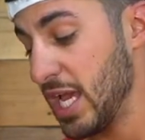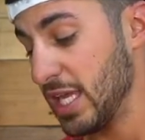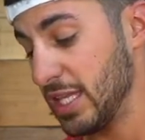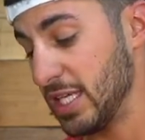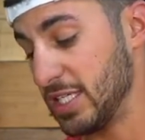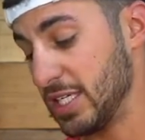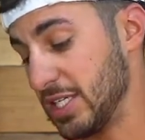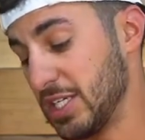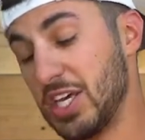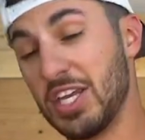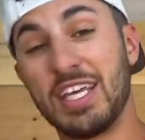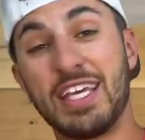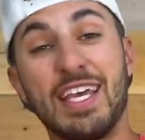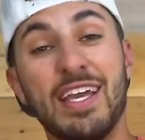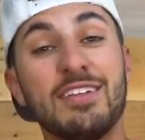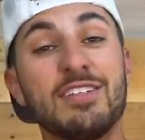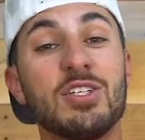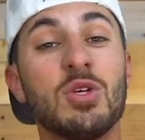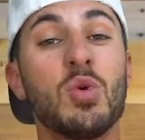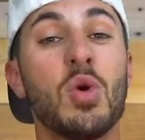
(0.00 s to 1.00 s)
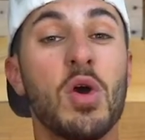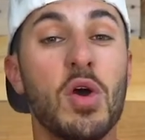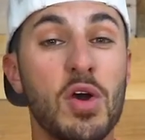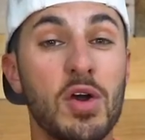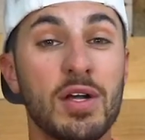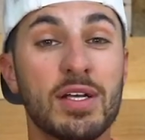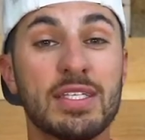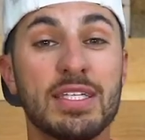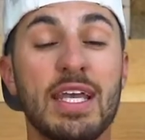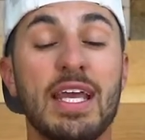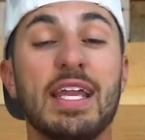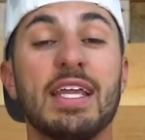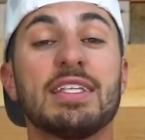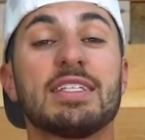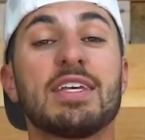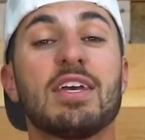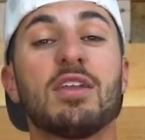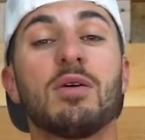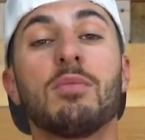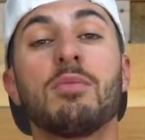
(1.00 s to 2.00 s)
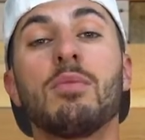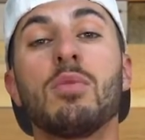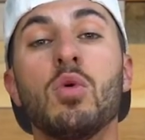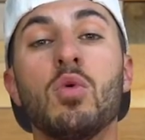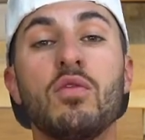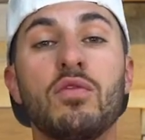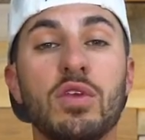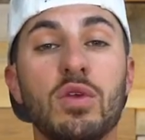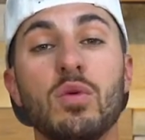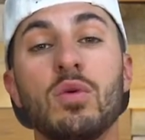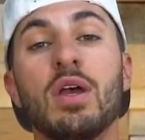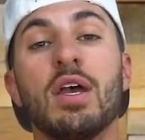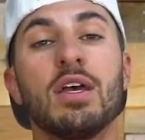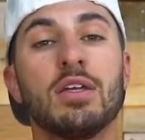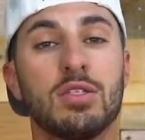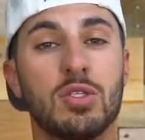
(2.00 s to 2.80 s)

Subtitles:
This is gonna get you hooked, and it's gonna move you